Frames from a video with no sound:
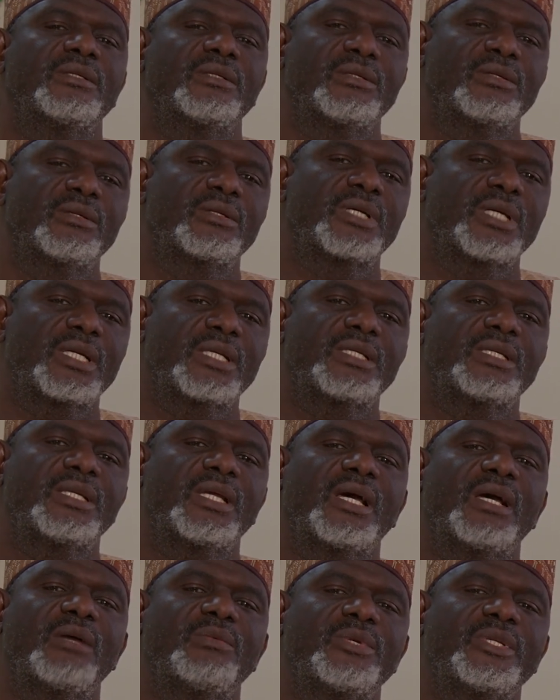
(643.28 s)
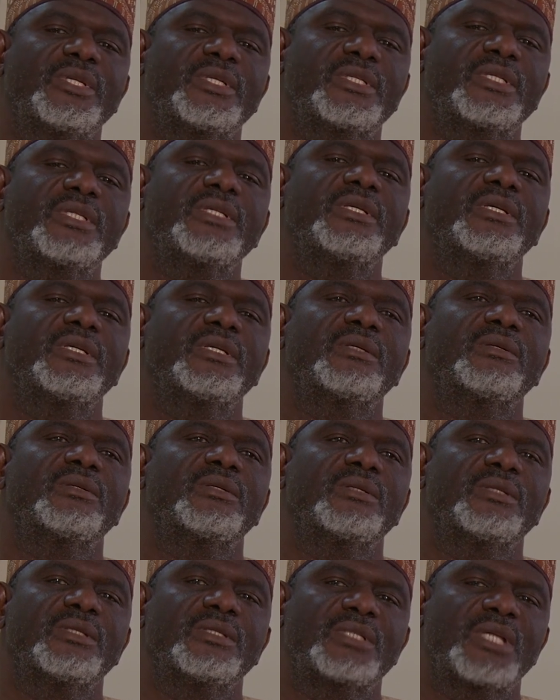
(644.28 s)
Look at their ability
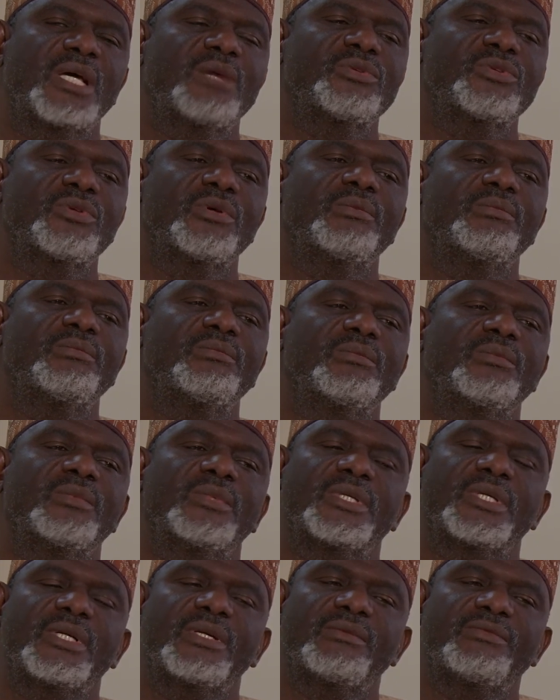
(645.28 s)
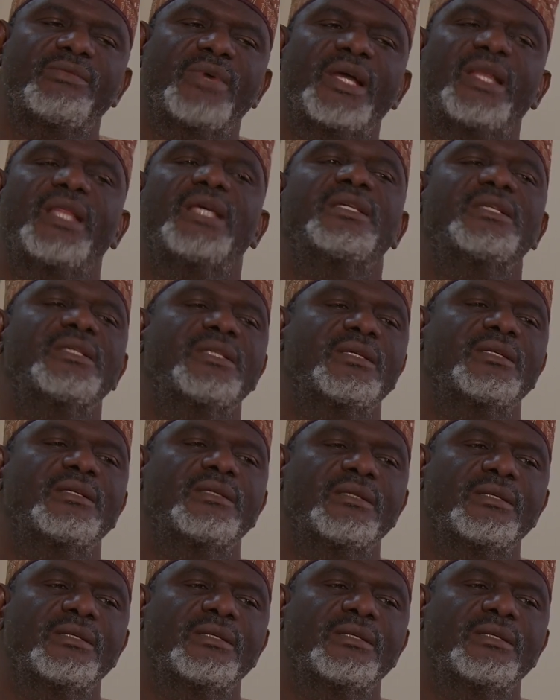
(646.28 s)
in terms of finance.